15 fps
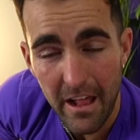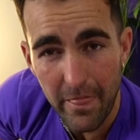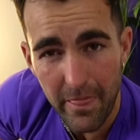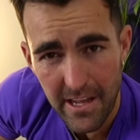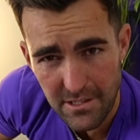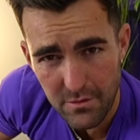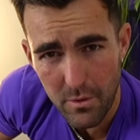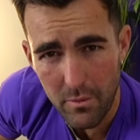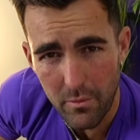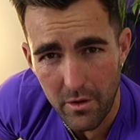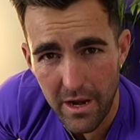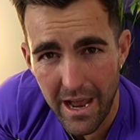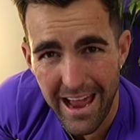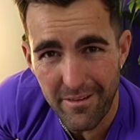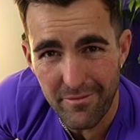That's where we're
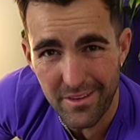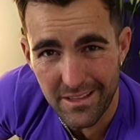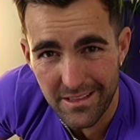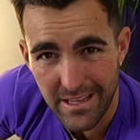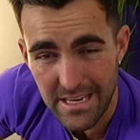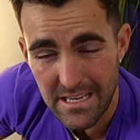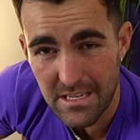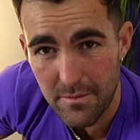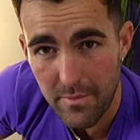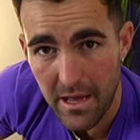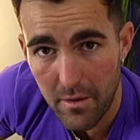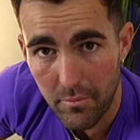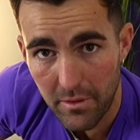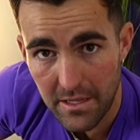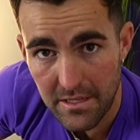going to have the least amount
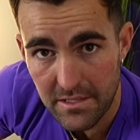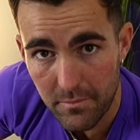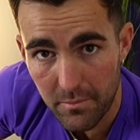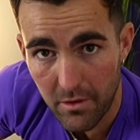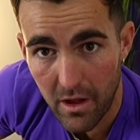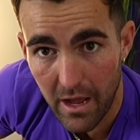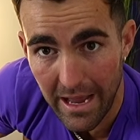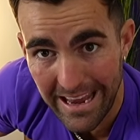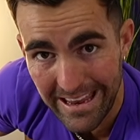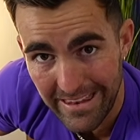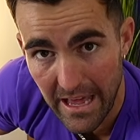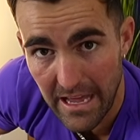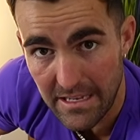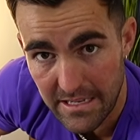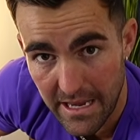of blood supply in
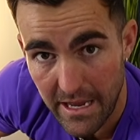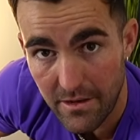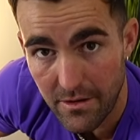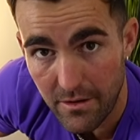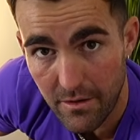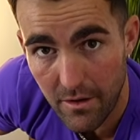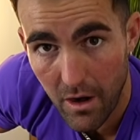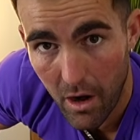that tendon.